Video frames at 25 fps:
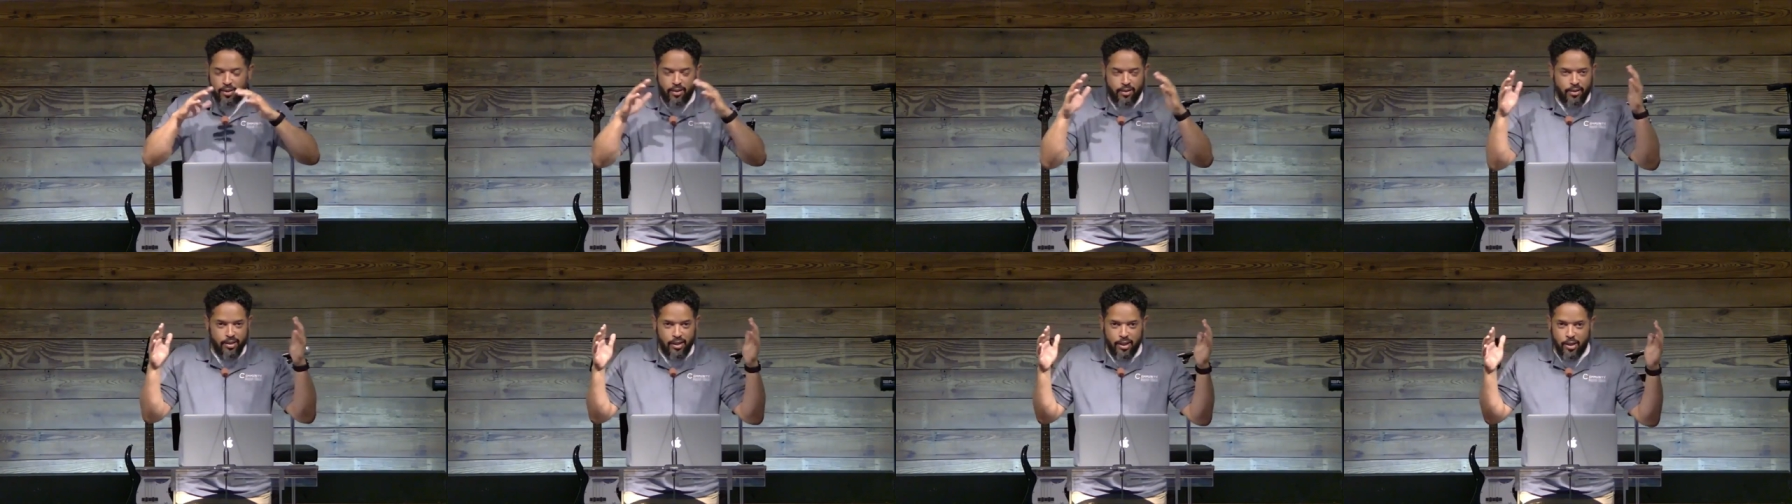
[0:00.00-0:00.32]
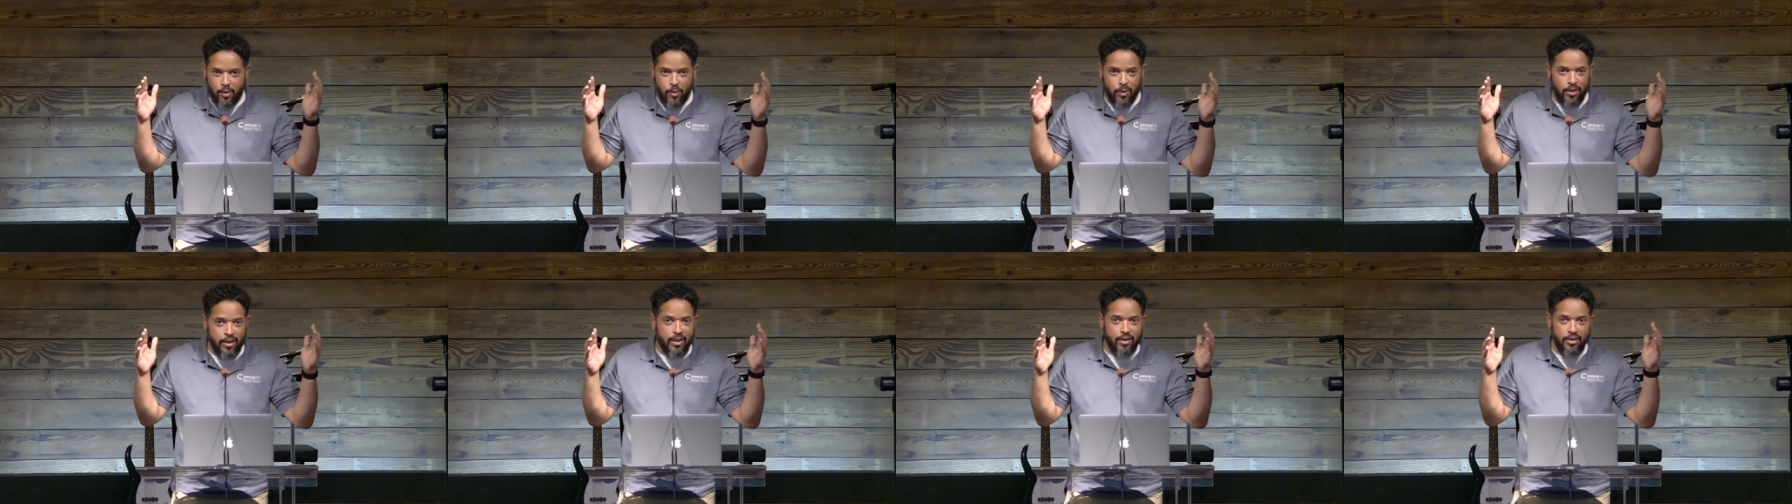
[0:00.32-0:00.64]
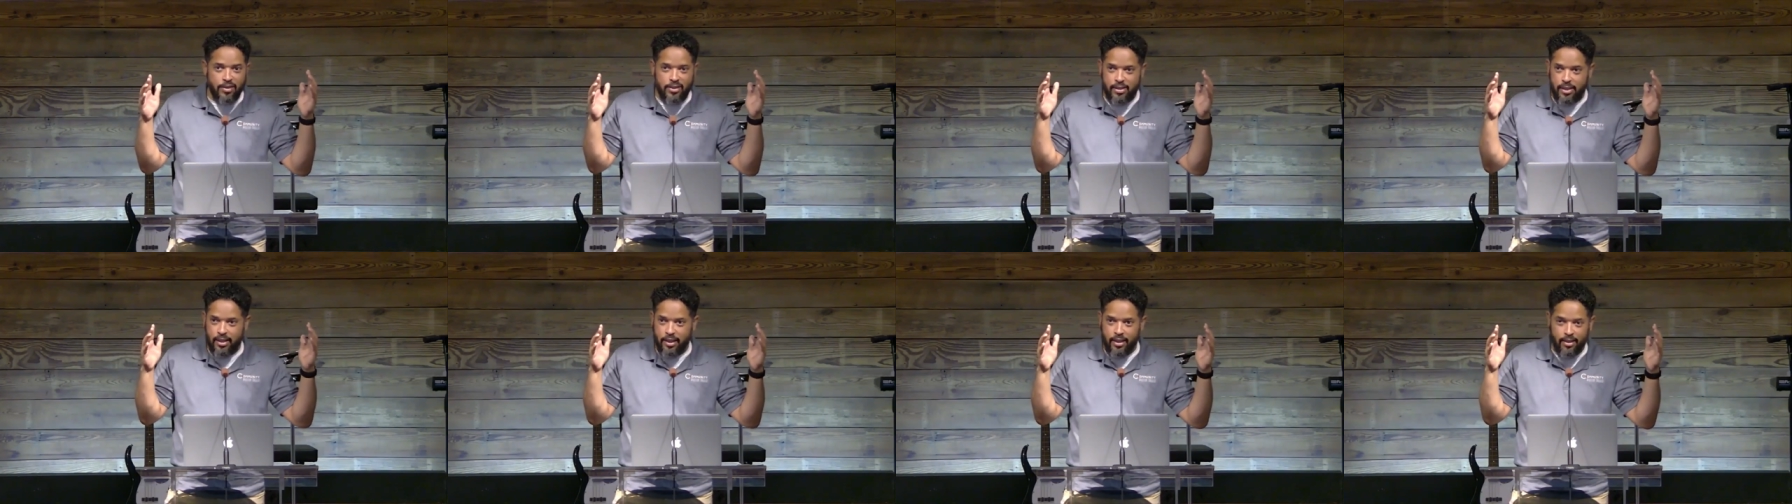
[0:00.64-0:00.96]
anyone else
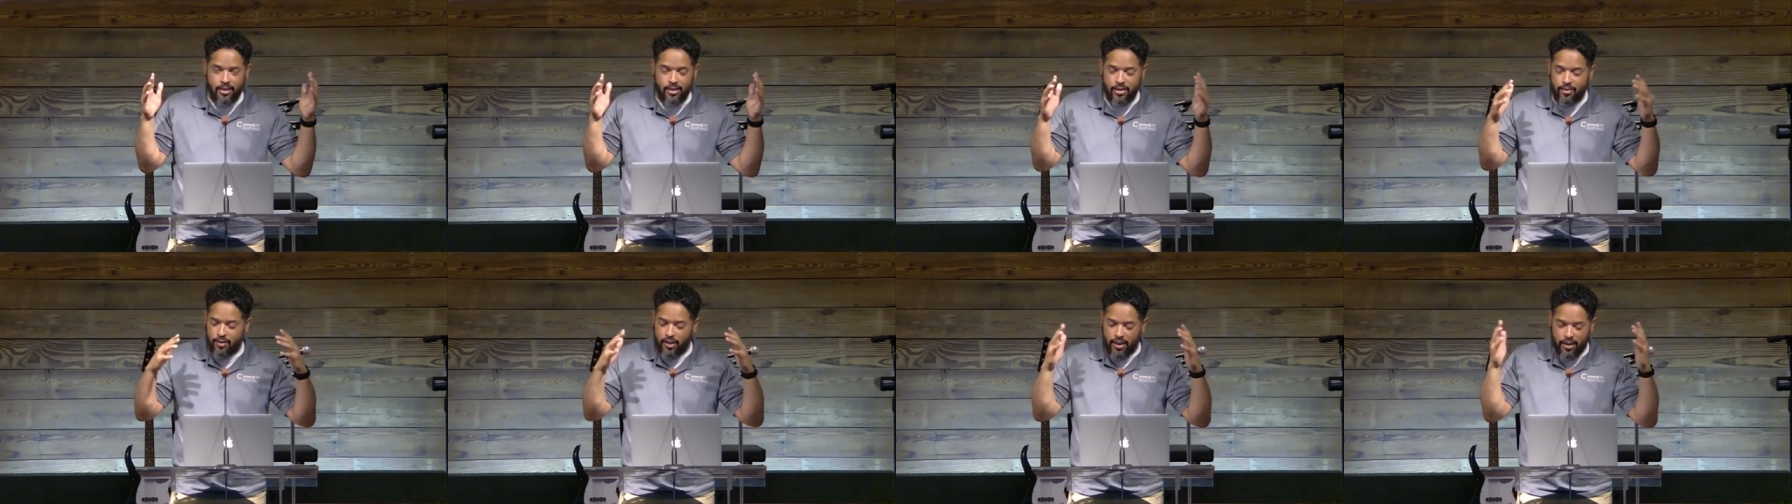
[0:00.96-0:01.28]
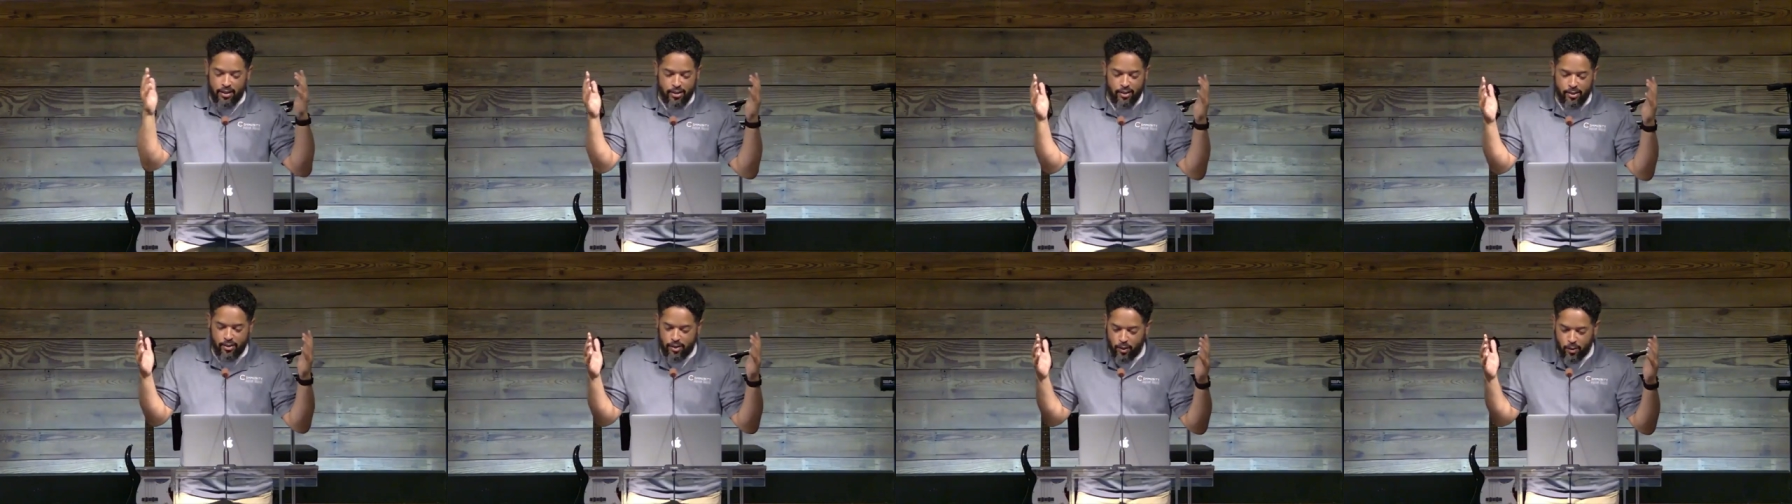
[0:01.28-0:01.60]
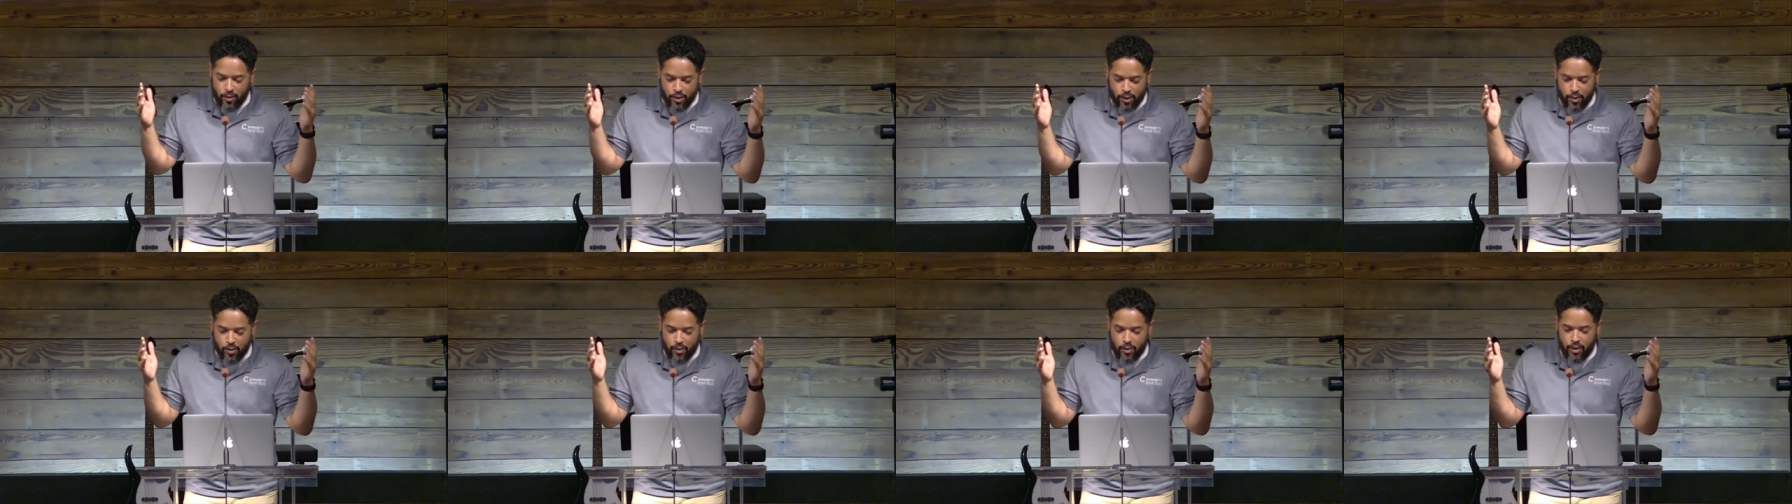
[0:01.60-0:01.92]
thinks if they don't
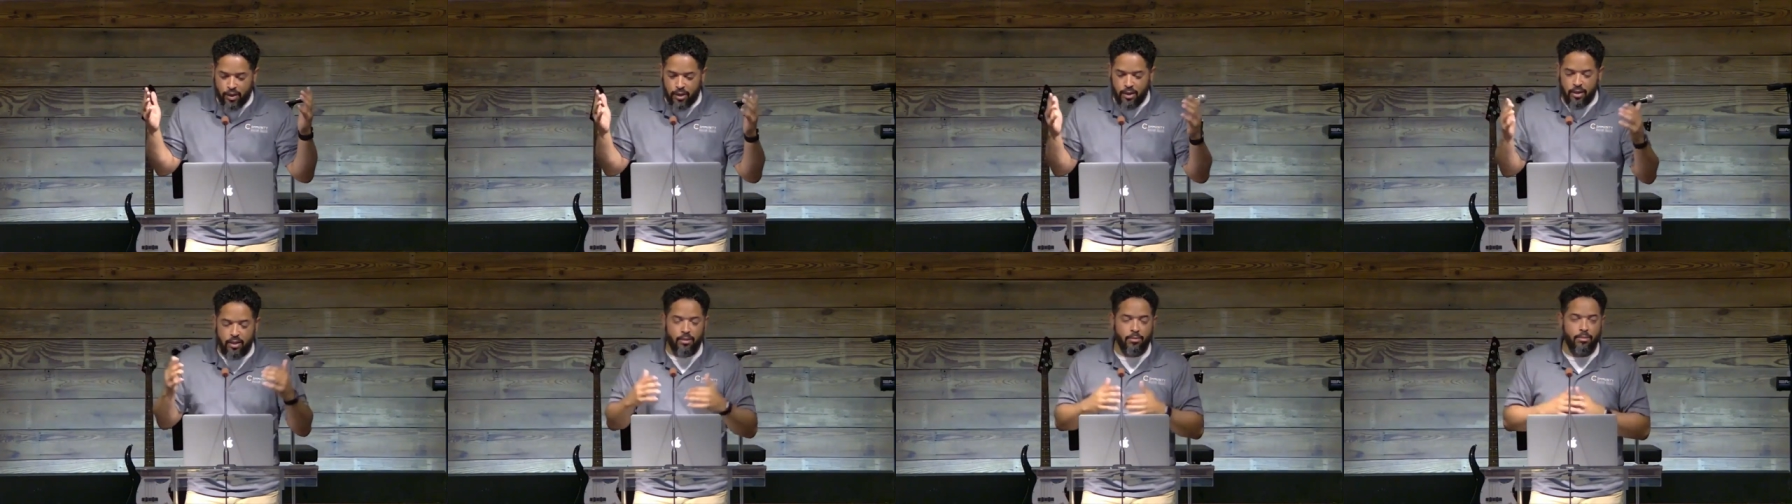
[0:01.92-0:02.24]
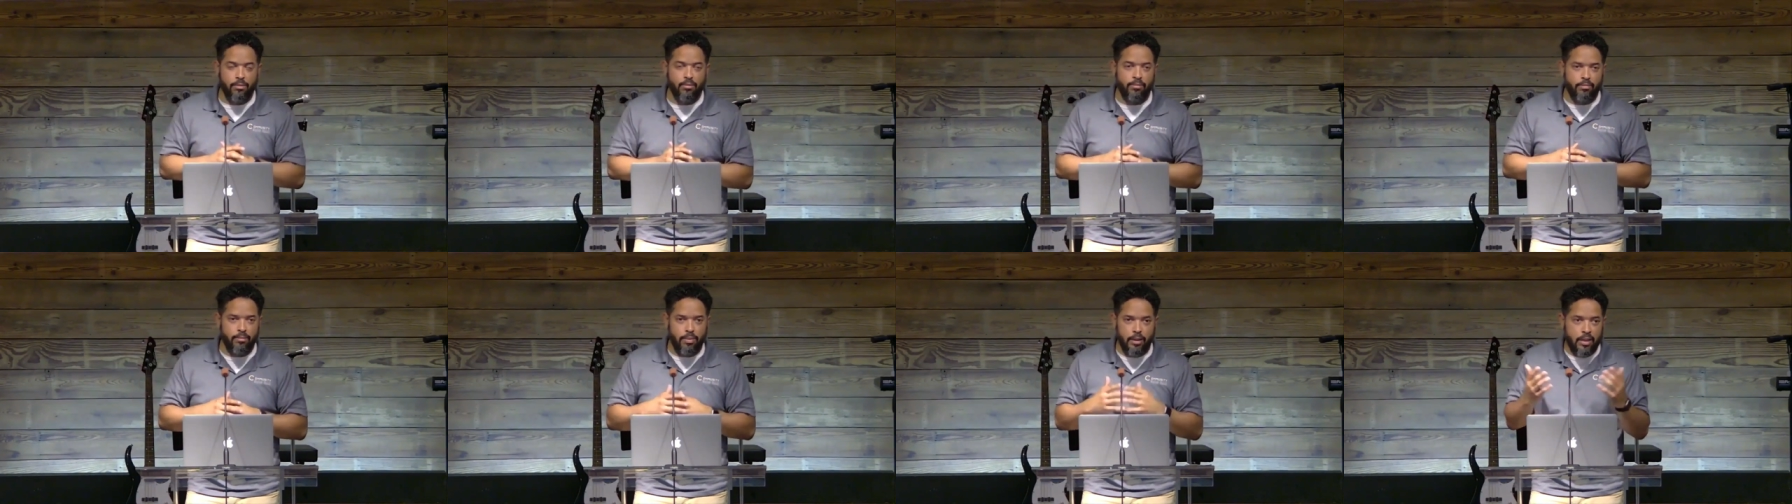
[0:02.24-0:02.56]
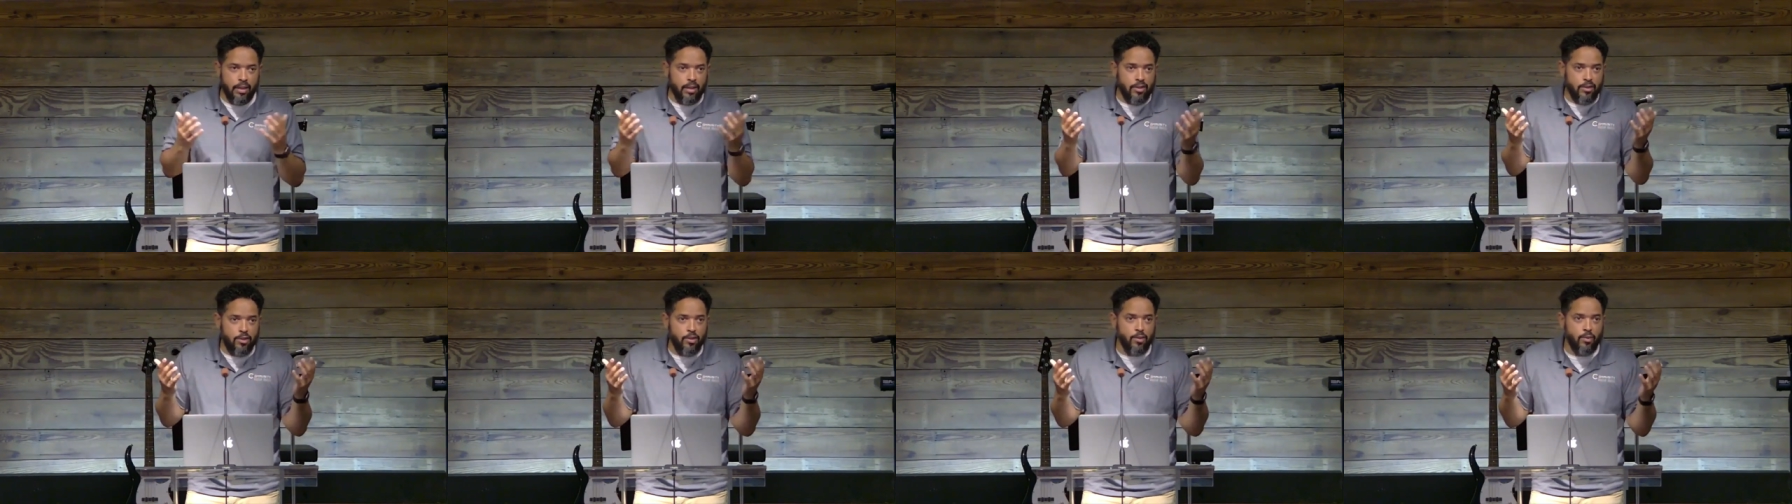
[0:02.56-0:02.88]
agree
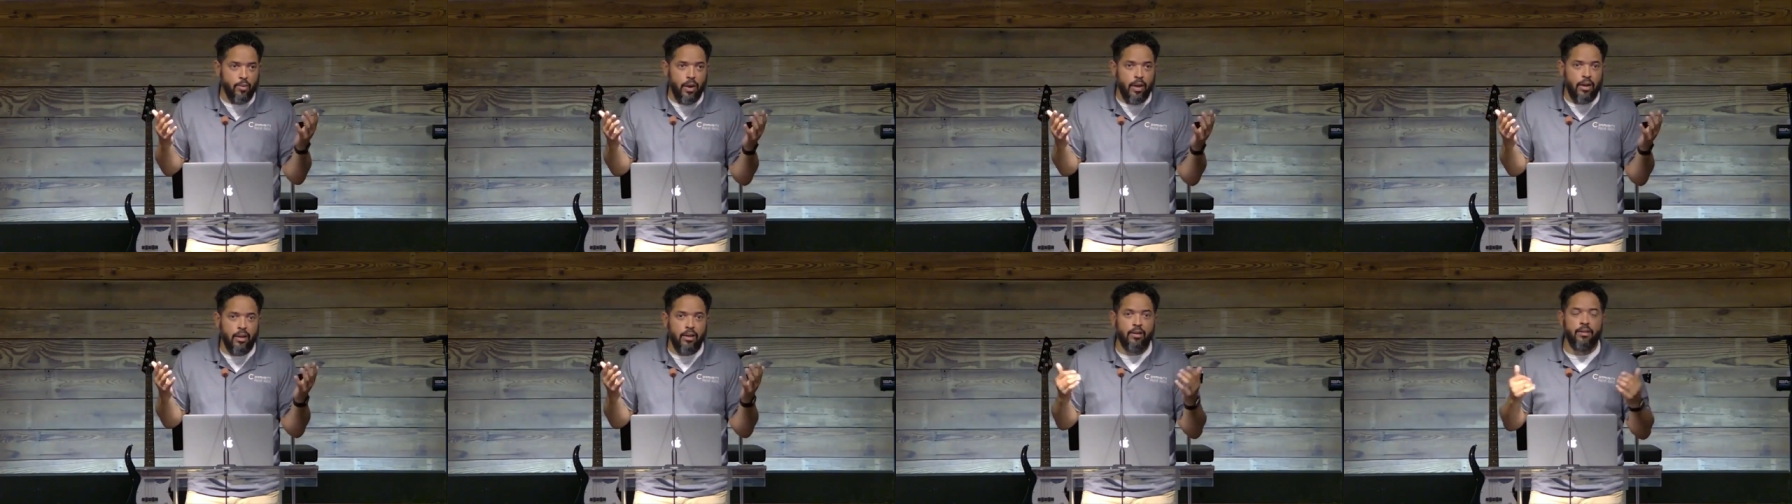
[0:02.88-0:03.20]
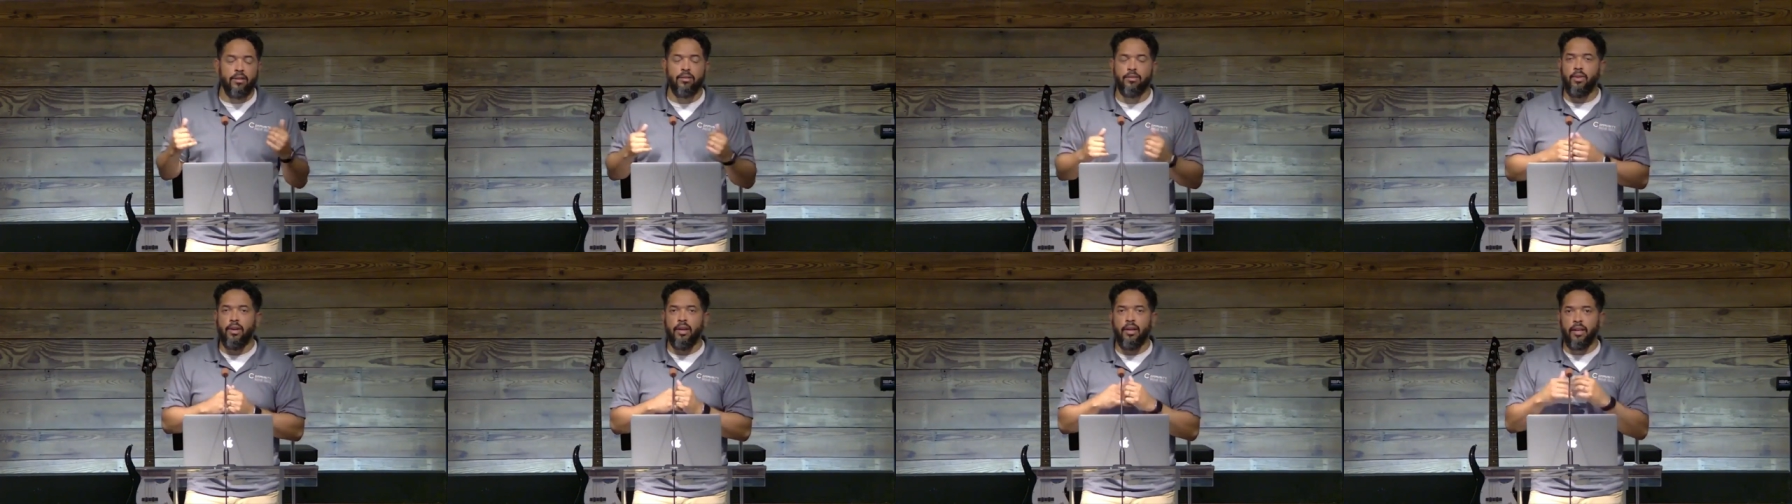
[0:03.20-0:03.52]
because you're right, right?